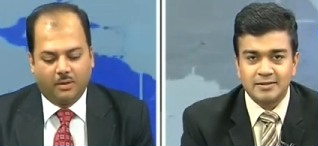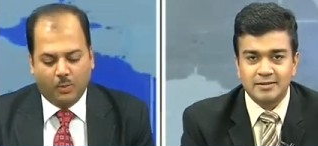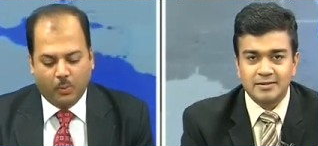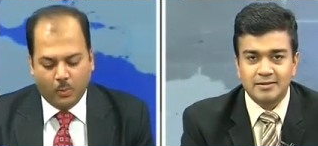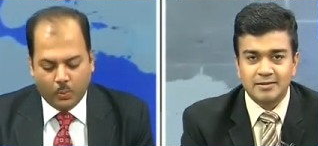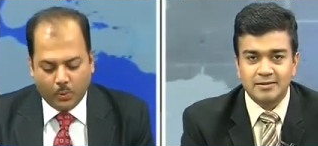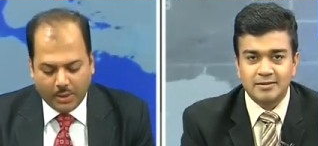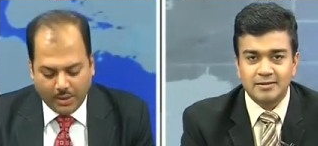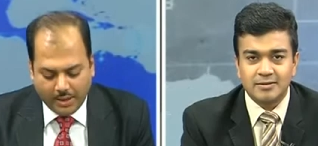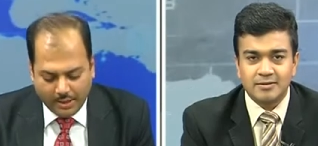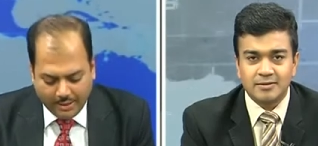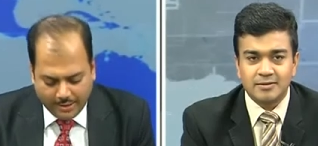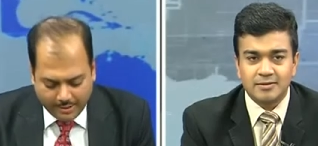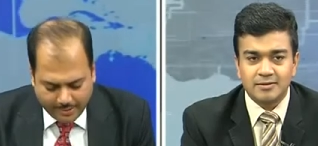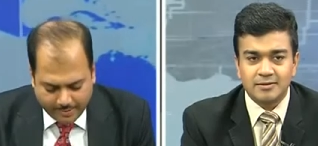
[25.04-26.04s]
Speaker 1: Well,
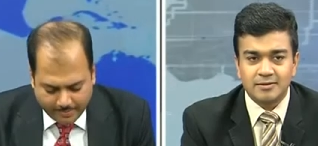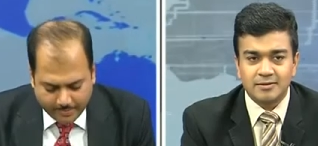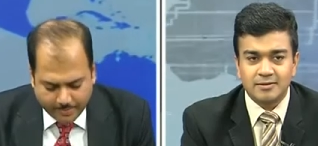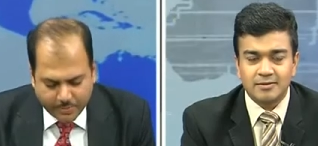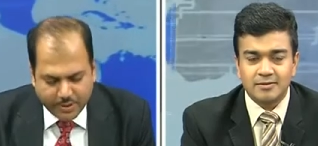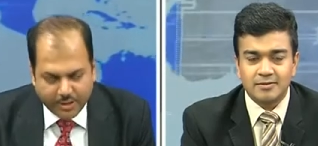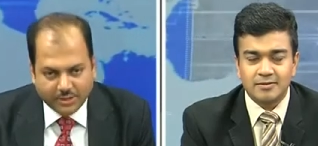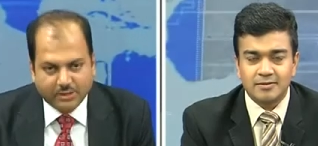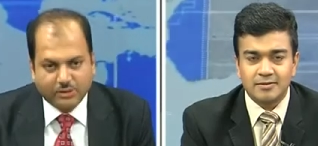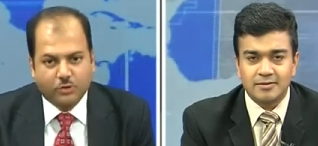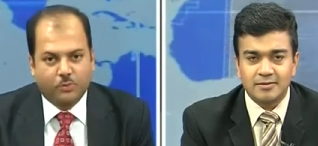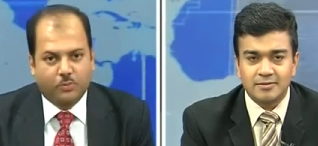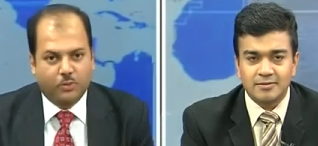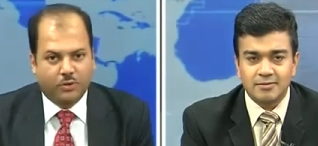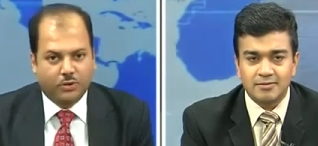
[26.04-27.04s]
uh, meaning just to
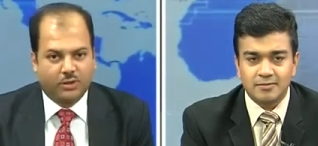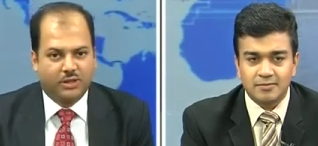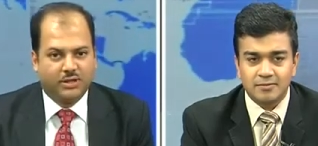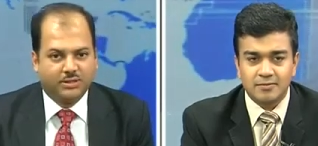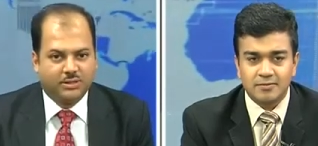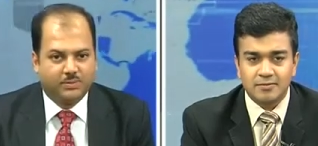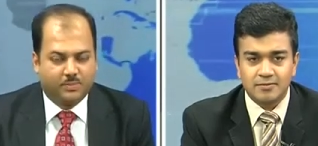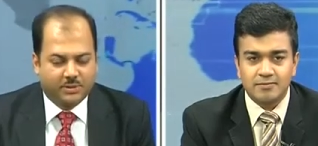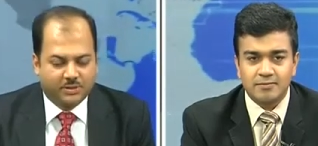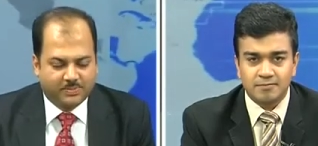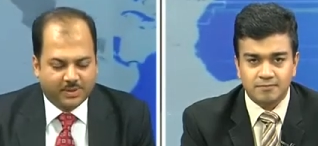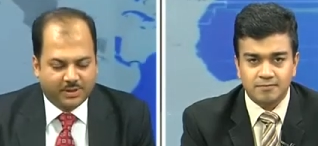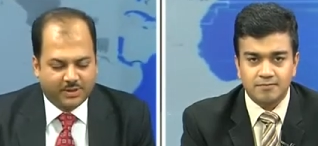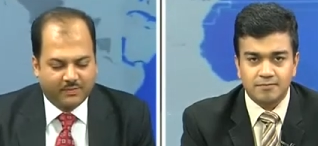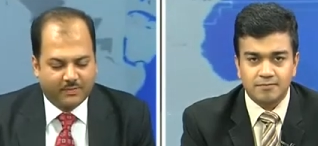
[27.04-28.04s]
put things in
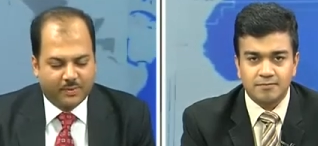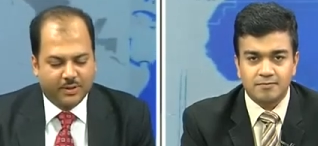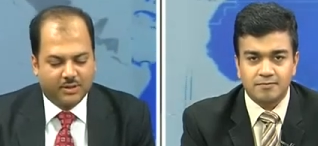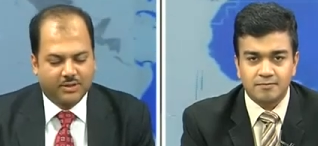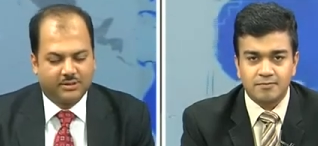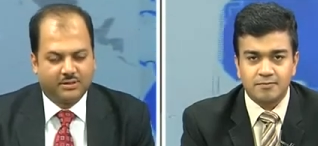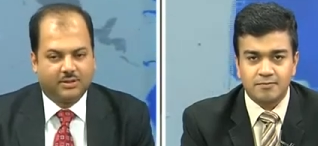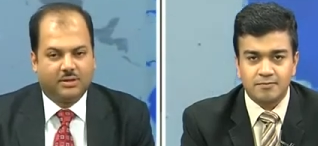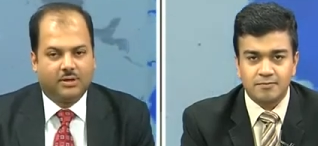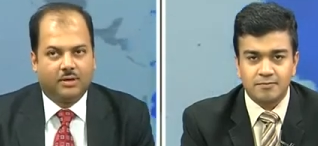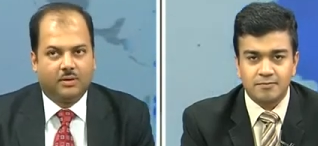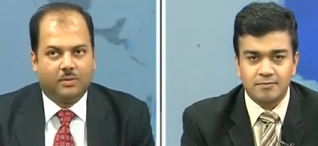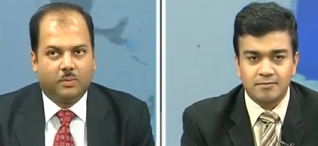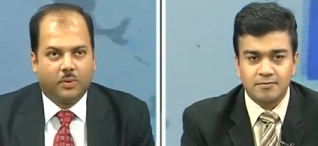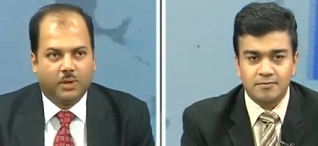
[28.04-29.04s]
perspective, Pankaj, uh,
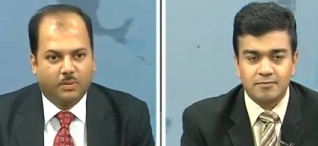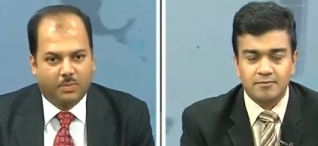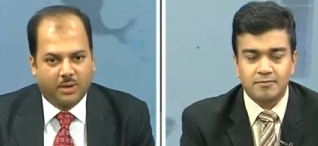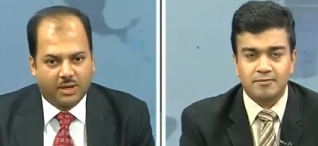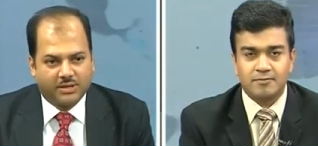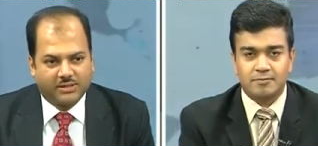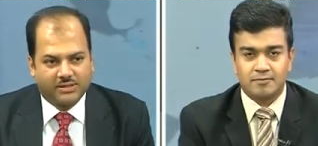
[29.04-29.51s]
while markets